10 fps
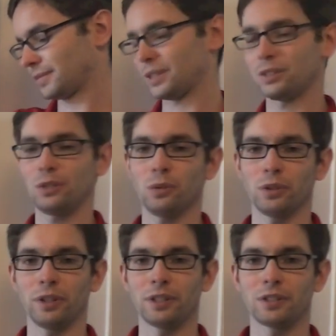It's too
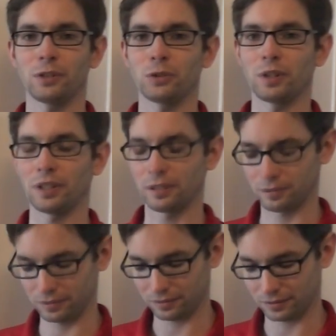early to start drinking
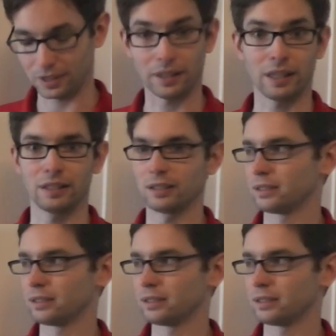again.